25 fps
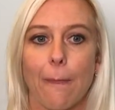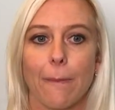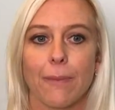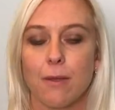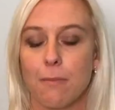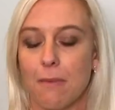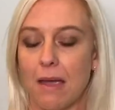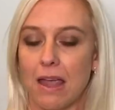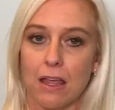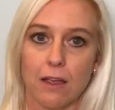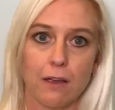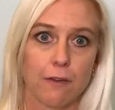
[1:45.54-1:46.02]

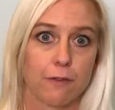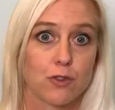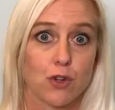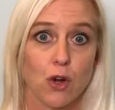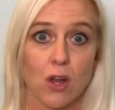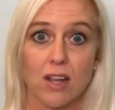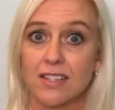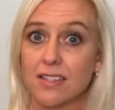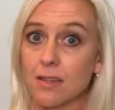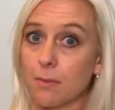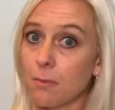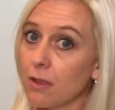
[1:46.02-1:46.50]
You may have
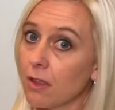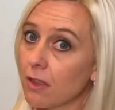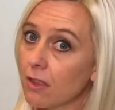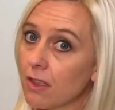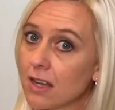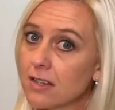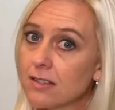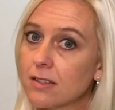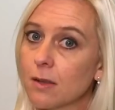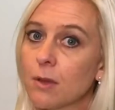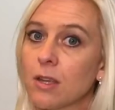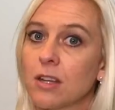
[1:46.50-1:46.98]
tried some of the
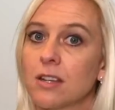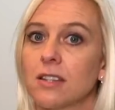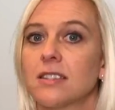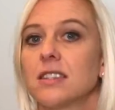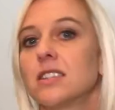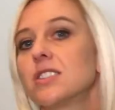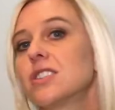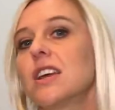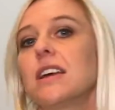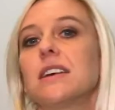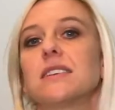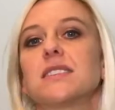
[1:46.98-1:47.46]
things I'm going to
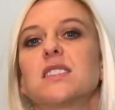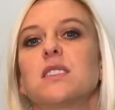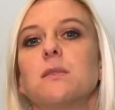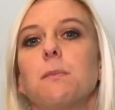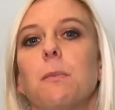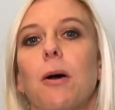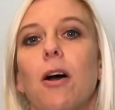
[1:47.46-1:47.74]
suggest,